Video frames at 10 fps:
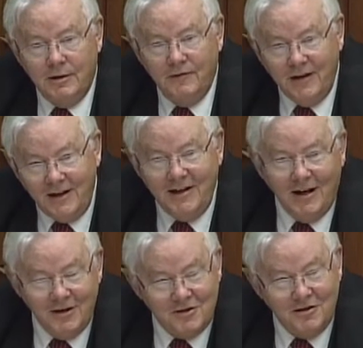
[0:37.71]
of any
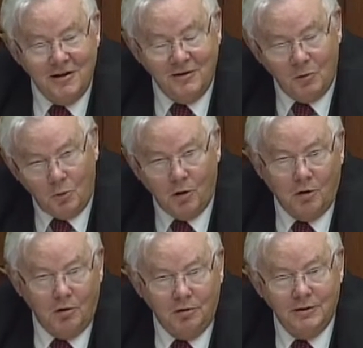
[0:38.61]
nation in the
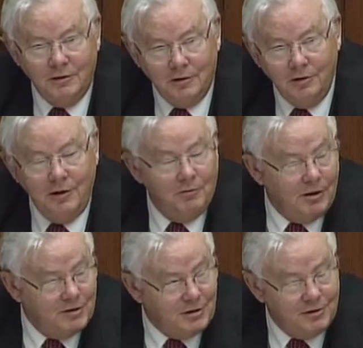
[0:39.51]
world, including
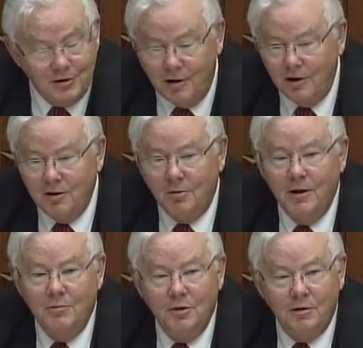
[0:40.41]
Russia and Saudi
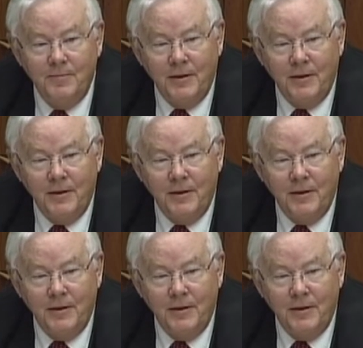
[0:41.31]
Arabia.